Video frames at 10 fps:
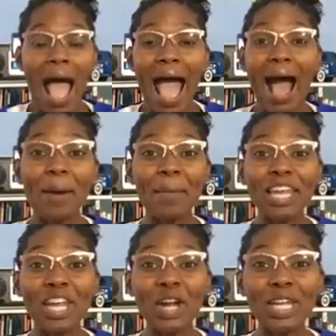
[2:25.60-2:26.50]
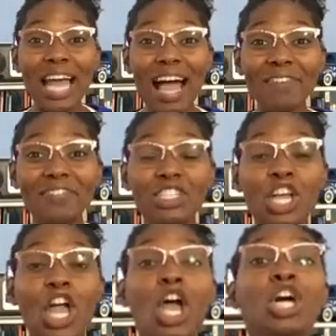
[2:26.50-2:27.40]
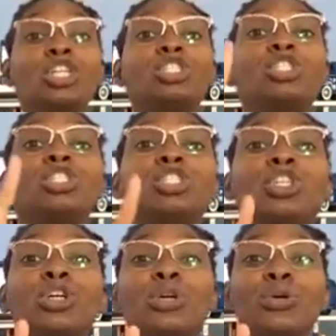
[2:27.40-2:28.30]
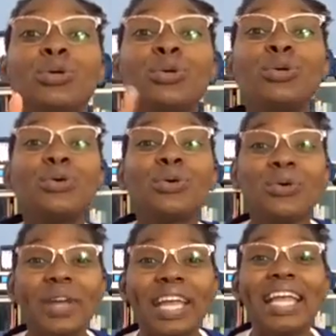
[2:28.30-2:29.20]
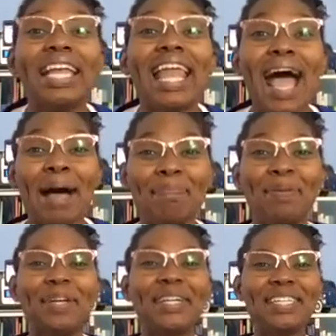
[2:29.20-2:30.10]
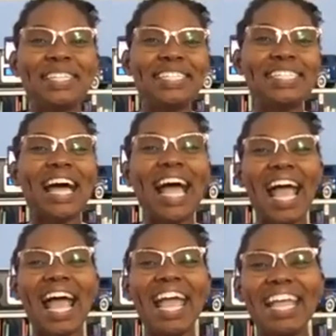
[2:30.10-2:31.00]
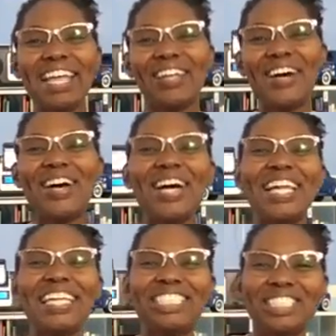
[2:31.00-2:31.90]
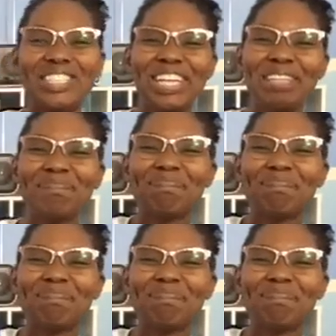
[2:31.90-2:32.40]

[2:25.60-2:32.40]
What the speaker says: how many are left? 2 green apples are hanging on a tree.